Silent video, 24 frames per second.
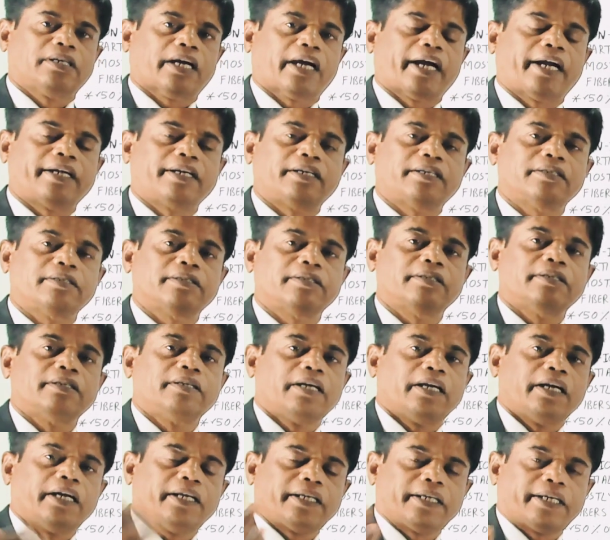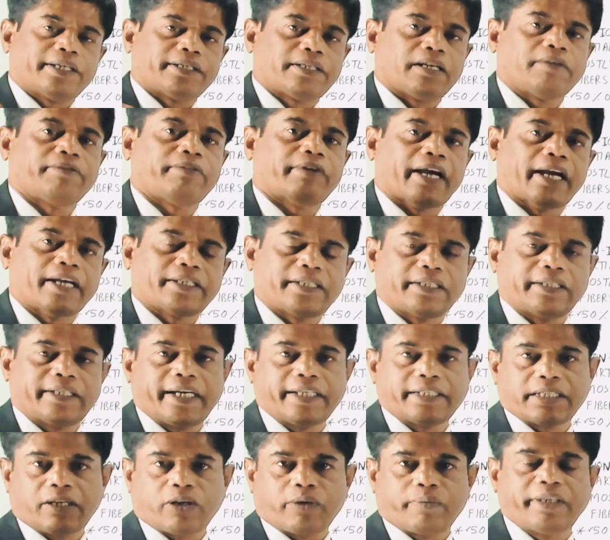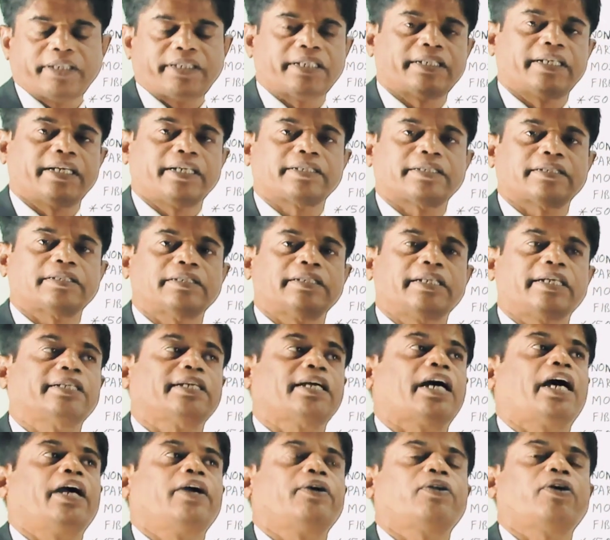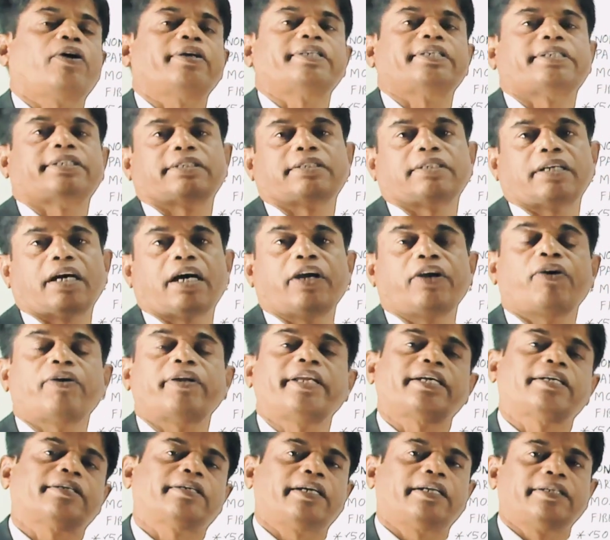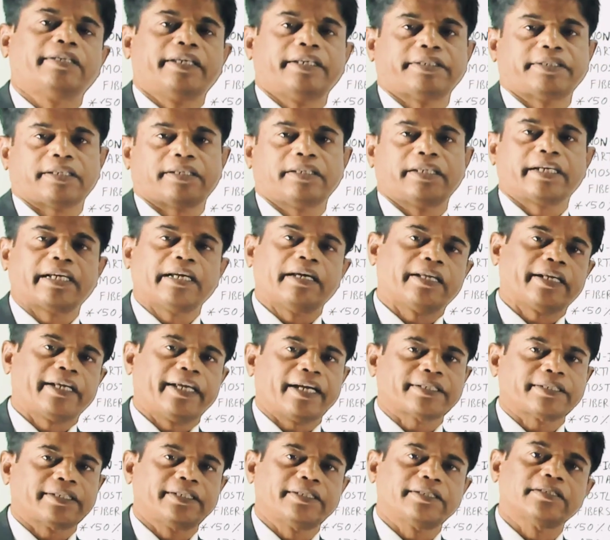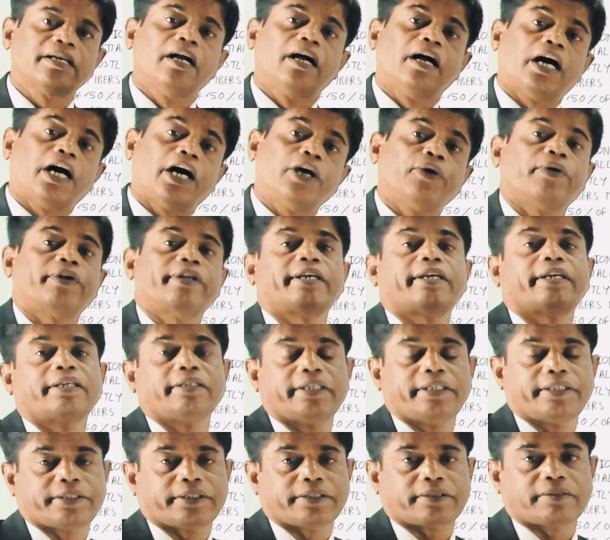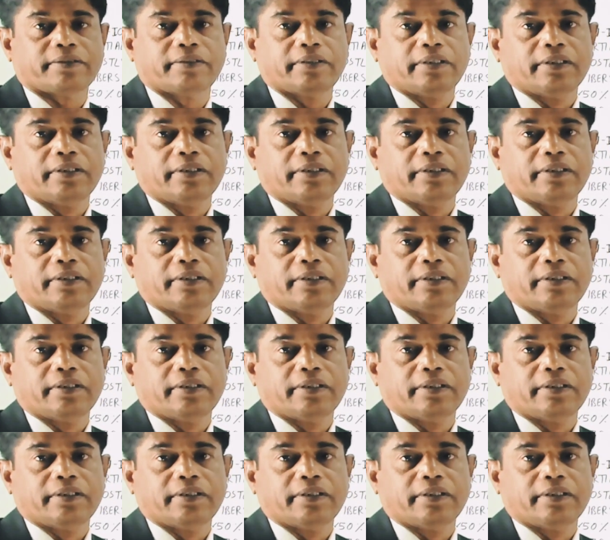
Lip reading: And in case of acid dyes or basic dyes, there is ionization, ionic in nature. The reaction is ionic in nature.